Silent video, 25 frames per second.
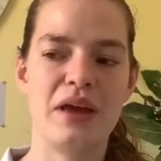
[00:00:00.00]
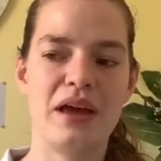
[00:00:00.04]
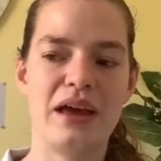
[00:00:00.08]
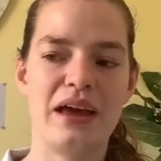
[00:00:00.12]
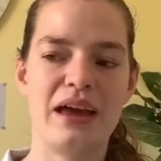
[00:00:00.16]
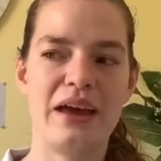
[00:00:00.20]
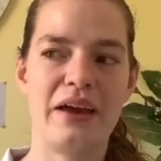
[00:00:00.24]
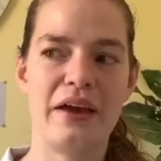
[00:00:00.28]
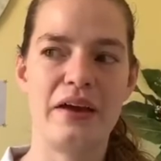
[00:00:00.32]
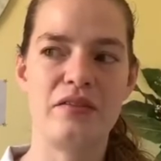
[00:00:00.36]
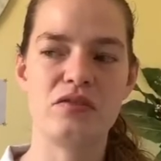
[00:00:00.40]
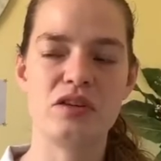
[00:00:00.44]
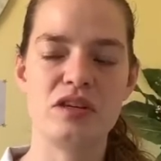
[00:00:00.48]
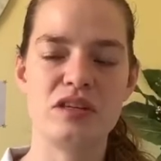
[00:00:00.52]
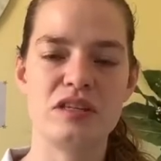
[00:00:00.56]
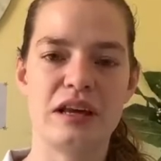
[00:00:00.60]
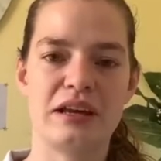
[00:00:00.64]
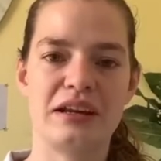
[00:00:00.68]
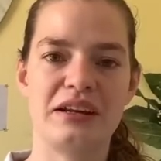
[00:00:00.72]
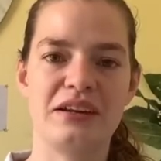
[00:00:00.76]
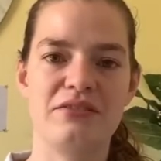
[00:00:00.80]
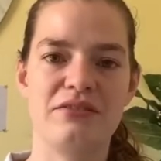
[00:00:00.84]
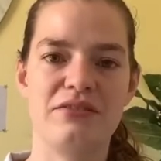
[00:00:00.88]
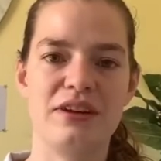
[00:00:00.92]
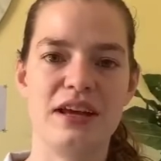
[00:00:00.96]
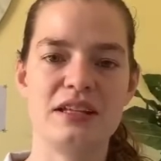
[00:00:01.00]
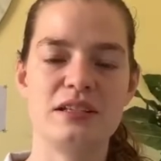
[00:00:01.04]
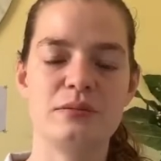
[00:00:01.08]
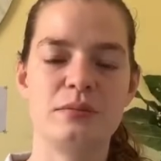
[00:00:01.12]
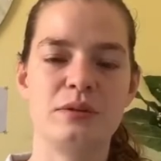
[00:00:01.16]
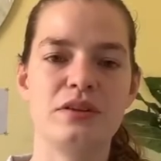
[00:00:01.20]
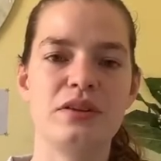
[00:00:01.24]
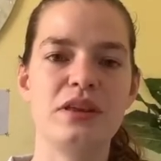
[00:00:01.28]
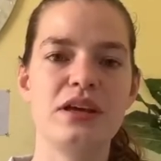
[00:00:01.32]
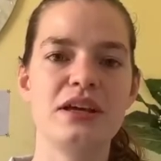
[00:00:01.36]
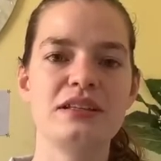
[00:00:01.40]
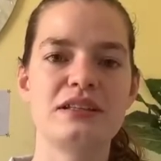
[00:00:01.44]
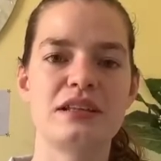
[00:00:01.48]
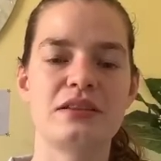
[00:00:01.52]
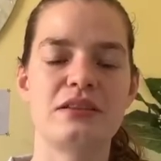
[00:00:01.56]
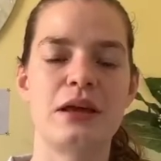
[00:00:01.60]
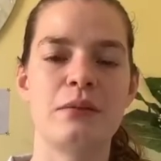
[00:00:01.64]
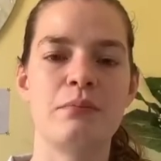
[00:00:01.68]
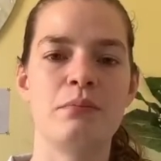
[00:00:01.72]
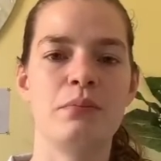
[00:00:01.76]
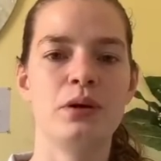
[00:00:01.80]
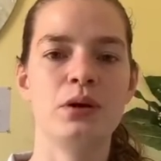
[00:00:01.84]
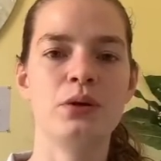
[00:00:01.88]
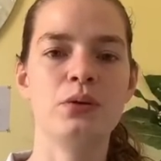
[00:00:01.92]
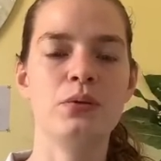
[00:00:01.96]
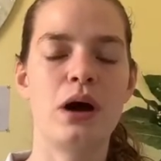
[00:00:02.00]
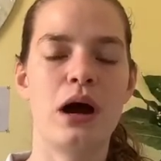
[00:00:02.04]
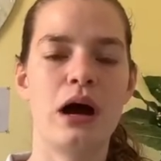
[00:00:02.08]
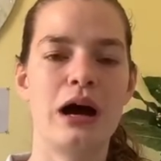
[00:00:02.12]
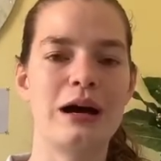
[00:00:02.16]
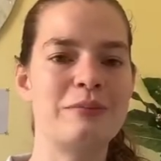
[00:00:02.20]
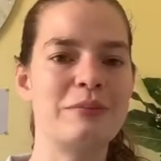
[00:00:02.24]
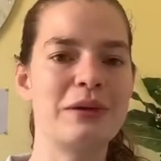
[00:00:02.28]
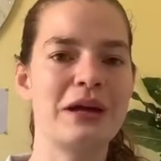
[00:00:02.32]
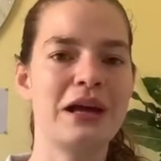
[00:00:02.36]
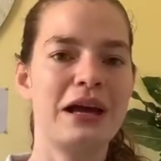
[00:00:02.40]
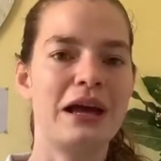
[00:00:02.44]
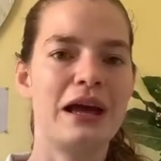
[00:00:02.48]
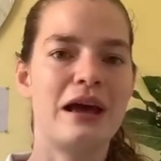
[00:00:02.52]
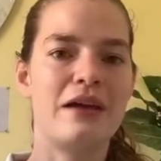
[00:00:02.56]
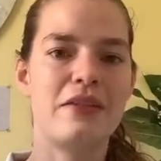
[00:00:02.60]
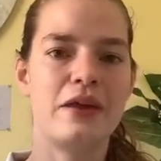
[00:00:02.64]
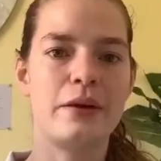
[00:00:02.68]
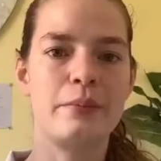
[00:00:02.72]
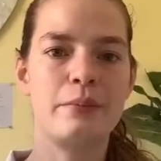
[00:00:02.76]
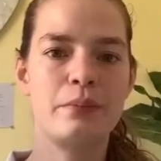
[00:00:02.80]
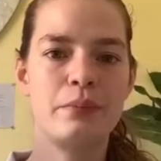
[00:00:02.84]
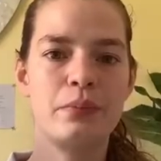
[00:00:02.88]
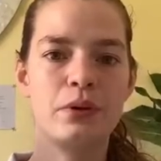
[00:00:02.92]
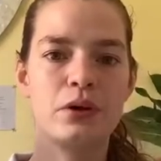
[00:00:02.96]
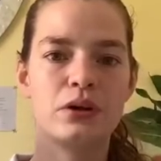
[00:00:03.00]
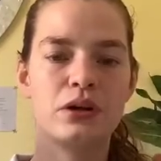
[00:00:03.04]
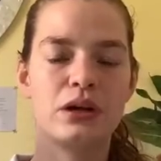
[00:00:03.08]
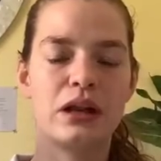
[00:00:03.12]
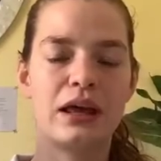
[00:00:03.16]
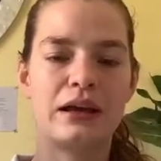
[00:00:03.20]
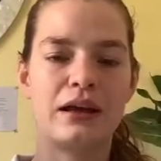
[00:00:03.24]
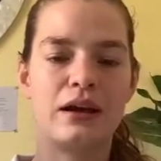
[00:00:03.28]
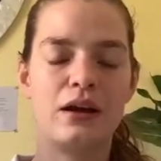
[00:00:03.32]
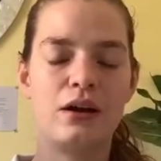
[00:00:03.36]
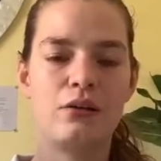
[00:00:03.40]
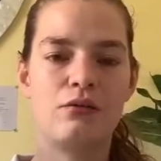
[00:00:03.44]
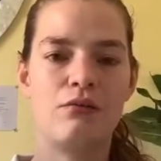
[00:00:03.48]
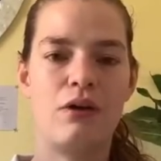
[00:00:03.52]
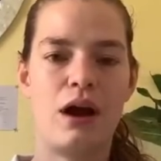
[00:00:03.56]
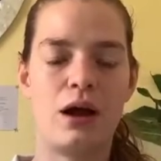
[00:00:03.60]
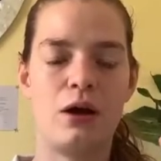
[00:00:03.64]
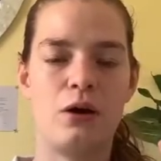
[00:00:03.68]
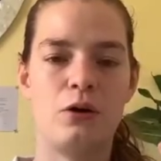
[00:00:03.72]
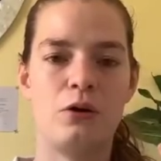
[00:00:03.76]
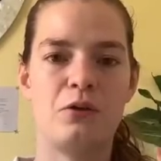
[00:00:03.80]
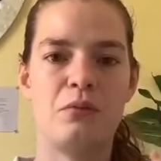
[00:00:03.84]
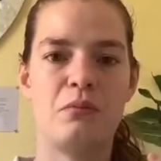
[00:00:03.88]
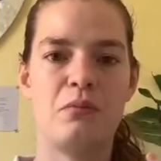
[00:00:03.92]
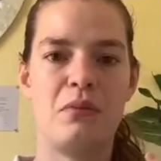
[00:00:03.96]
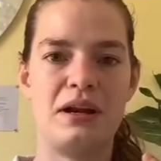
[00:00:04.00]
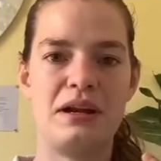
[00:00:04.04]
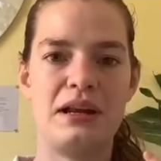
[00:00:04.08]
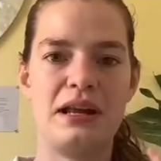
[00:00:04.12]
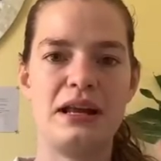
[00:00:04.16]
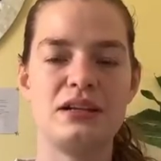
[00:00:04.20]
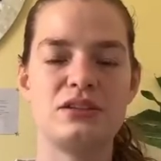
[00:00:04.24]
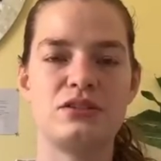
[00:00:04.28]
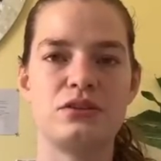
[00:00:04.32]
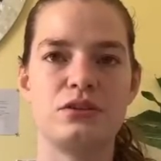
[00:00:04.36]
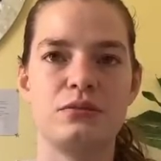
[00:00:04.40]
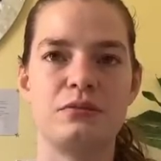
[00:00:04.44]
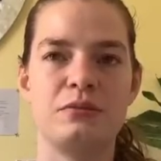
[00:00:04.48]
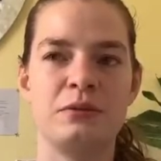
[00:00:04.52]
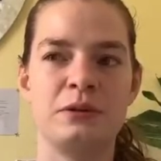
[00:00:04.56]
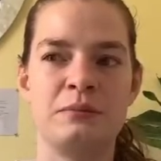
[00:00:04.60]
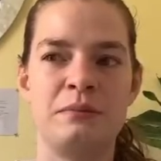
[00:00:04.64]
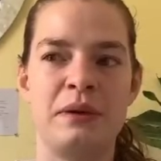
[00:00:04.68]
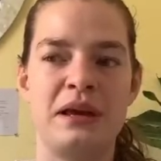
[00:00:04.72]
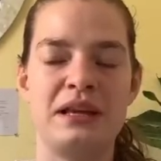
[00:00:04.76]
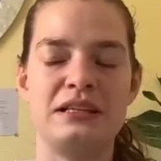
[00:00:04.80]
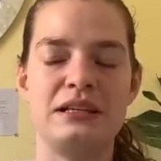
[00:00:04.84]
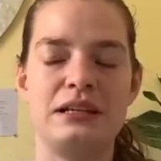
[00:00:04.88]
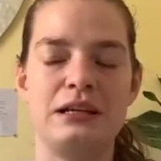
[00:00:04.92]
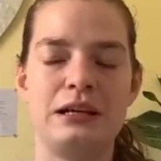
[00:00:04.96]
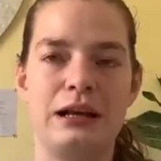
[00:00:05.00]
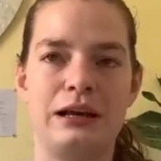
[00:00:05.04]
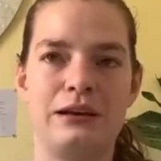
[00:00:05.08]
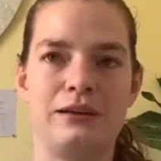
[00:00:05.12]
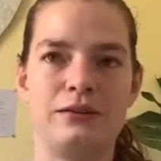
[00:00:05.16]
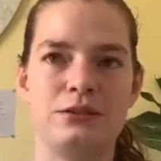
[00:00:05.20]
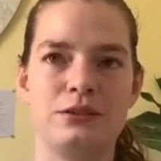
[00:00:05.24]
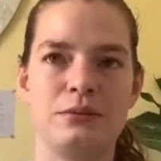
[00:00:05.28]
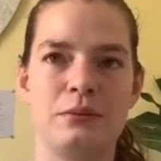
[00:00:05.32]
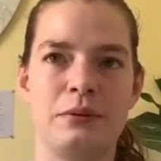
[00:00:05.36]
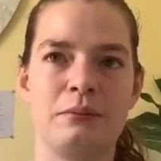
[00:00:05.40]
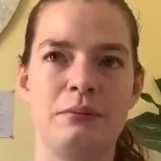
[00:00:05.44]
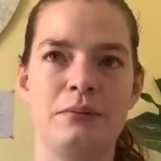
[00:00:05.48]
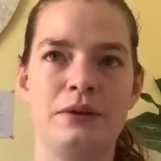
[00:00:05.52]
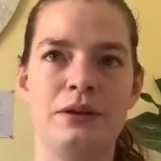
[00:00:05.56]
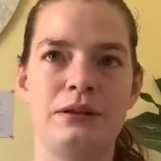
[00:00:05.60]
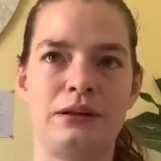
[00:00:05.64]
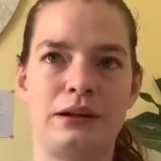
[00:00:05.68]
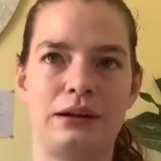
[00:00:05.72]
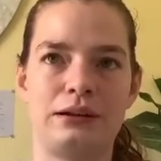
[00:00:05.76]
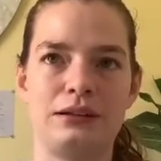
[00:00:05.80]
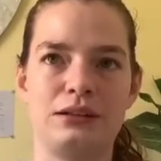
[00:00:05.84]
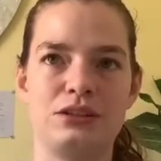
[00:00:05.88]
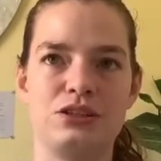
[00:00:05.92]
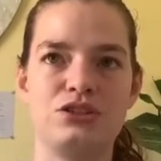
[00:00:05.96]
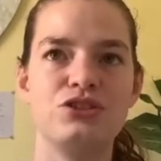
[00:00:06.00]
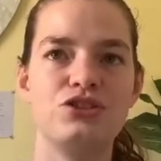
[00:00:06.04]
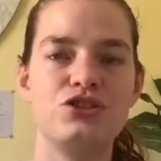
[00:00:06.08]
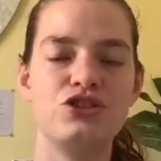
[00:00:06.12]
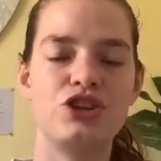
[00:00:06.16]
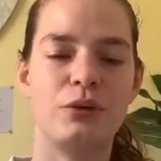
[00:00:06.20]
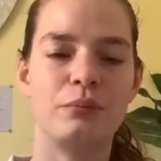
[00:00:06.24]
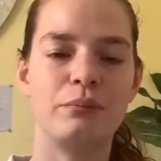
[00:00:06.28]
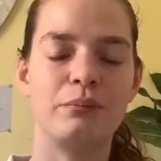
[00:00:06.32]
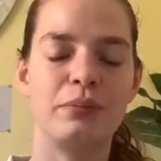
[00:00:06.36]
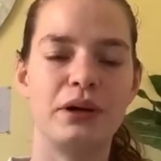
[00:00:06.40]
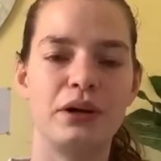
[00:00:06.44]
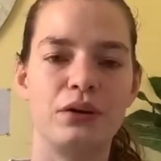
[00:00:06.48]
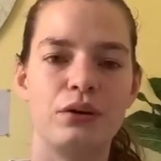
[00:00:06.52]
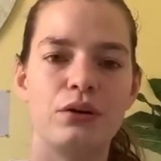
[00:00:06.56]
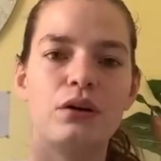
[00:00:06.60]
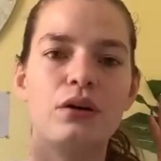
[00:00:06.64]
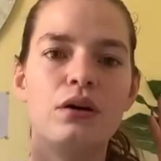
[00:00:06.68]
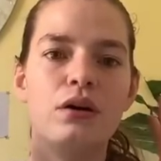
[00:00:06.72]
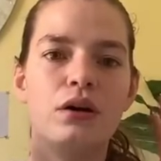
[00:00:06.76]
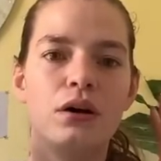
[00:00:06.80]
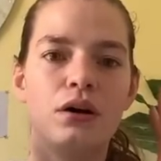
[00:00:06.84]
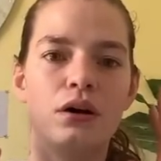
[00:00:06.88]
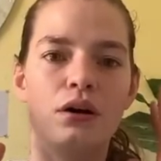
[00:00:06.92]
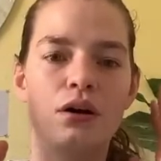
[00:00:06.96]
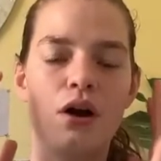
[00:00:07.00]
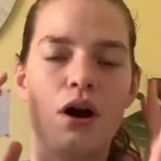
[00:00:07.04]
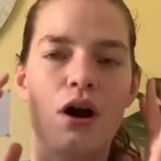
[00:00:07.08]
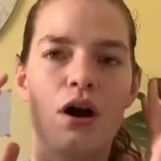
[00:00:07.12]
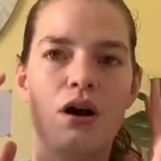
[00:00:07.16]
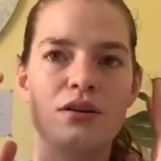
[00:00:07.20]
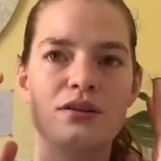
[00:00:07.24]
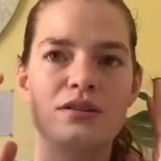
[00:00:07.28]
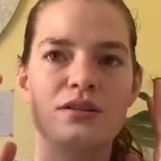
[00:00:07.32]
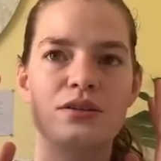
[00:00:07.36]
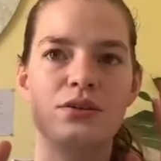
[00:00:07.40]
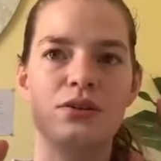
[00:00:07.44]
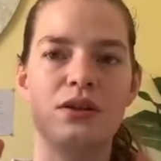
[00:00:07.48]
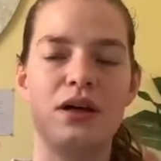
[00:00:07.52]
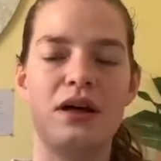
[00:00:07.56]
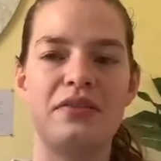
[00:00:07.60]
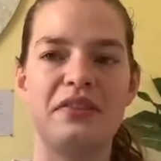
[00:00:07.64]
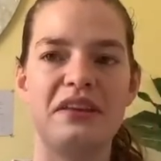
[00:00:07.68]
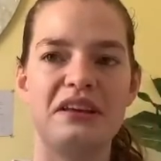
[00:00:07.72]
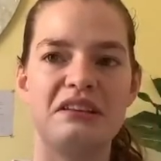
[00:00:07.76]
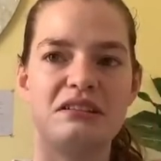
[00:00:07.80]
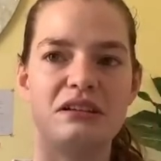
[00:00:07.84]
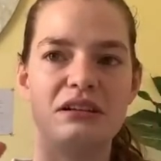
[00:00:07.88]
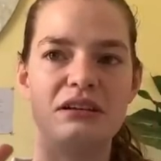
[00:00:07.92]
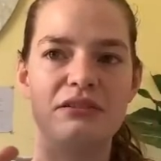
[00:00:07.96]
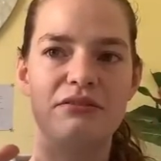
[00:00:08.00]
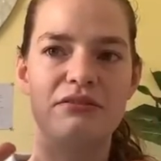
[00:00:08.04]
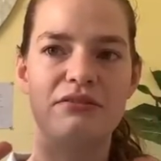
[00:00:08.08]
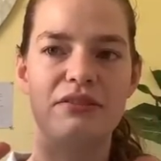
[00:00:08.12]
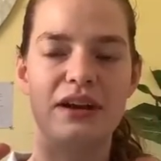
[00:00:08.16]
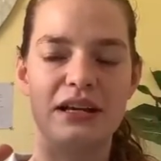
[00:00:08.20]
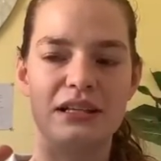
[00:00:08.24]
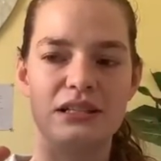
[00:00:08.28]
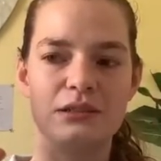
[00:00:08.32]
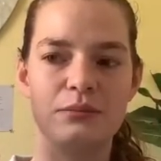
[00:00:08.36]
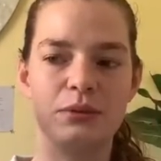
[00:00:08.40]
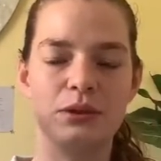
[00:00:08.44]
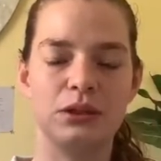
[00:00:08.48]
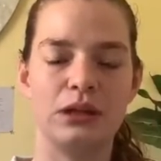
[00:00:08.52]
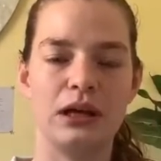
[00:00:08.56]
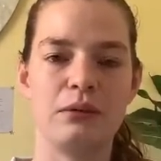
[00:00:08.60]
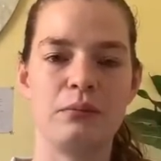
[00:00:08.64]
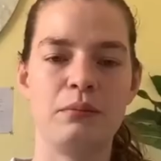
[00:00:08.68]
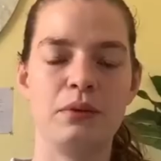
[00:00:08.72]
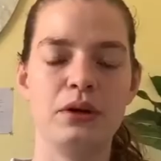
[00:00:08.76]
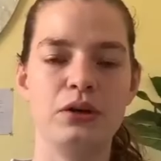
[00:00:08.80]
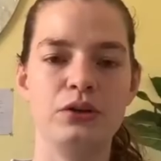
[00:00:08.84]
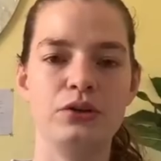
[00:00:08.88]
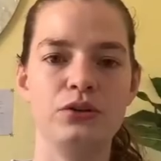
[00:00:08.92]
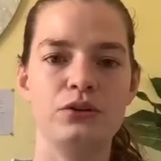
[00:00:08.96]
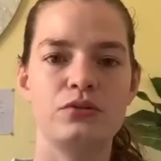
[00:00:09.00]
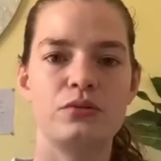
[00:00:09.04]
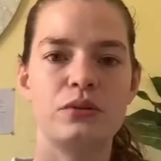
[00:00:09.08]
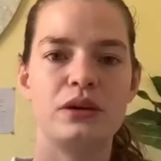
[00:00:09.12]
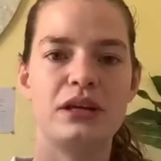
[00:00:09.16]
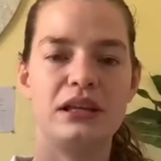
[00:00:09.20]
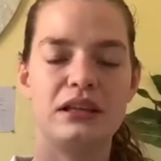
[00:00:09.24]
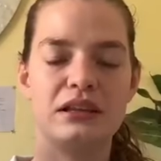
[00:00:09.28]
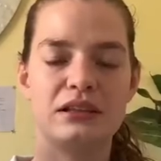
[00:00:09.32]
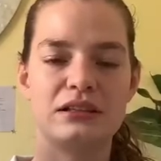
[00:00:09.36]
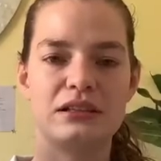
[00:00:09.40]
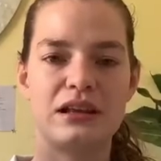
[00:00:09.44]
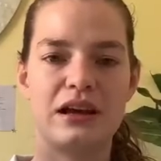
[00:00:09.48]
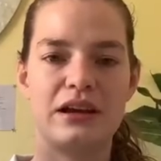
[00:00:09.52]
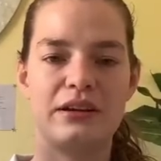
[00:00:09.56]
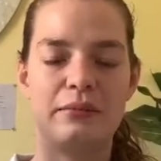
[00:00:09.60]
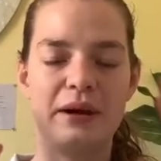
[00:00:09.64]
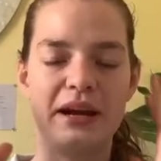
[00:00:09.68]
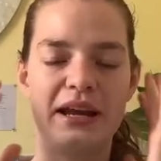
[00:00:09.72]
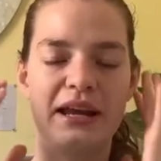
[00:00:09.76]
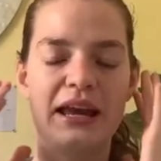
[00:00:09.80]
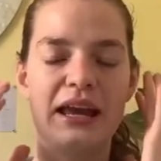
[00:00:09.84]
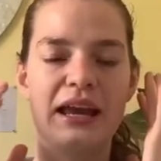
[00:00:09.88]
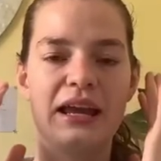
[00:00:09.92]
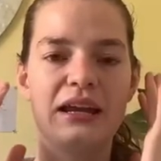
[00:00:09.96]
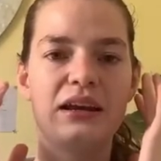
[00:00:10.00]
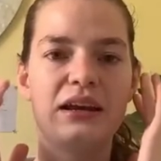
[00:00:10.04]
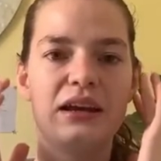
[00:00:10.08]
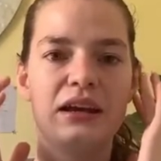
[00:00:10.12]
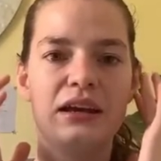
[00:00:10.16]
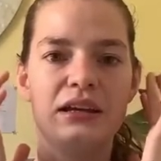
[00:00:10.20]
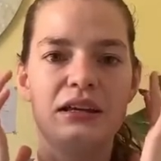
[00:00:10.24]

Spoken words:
had these like inflatable things that they blew up and they put like around my neck, so it was basically like I was in this jumping castle, and these inflatable like balloons were either side of my head,